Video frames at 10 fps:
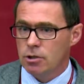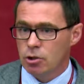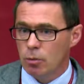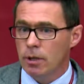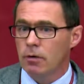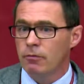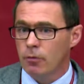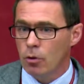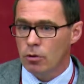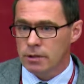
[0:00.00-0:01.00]
to be
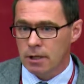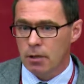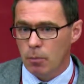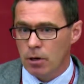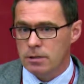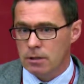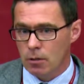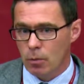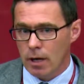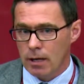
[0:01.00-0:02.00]
unfolded in a
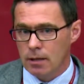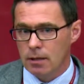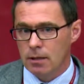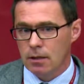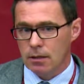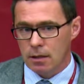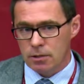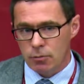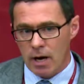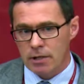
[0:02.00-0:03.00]
personal way that
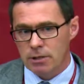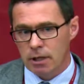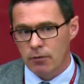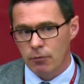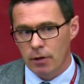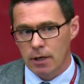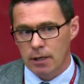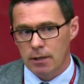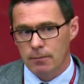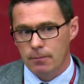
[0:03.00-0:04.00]
is rationally and freely.